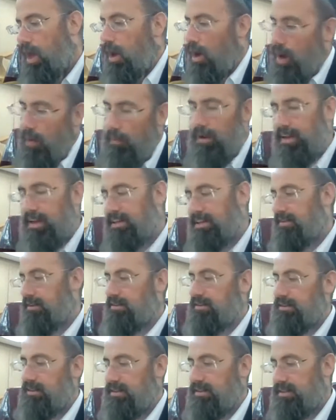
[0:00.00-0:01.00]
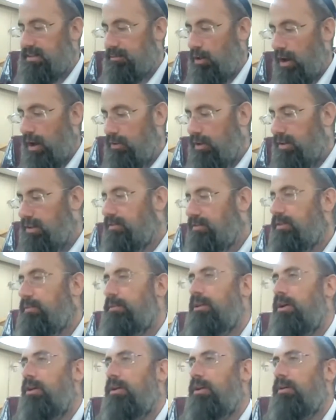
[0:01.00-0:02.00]
Amalei Sosim and Simcha, now different
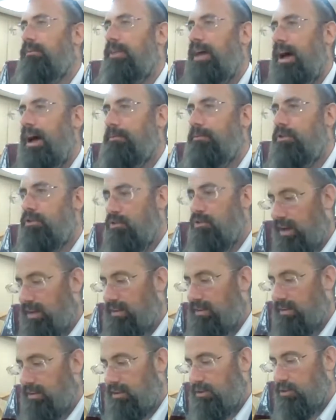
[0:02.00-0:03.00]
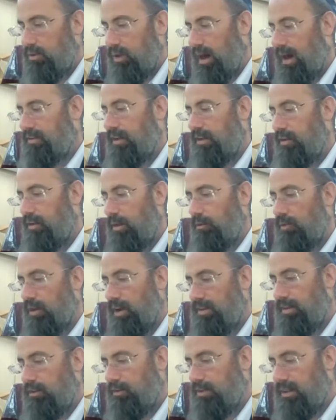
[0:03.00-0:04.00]
minoch. I'm greater than you. How do I know I'm
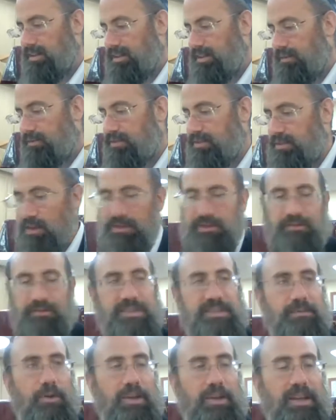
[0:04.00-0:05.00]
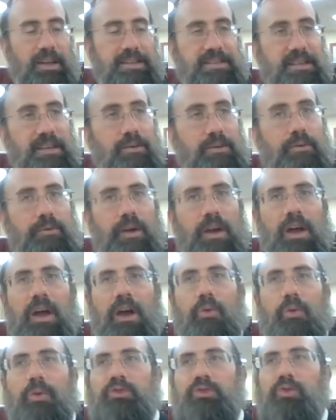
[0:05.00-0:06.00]
greater than you? Dichsiv Sosim and Simcha Yasigu.
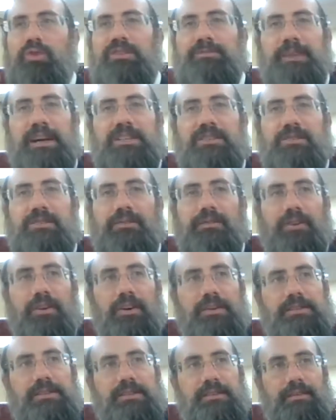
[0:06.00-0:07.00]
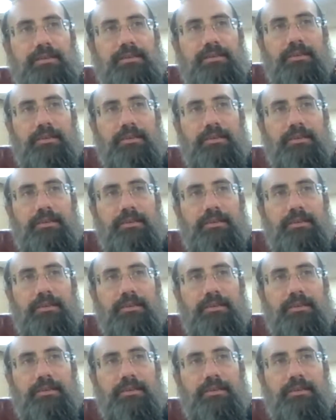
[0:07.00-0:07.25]
Which one's mentioned first?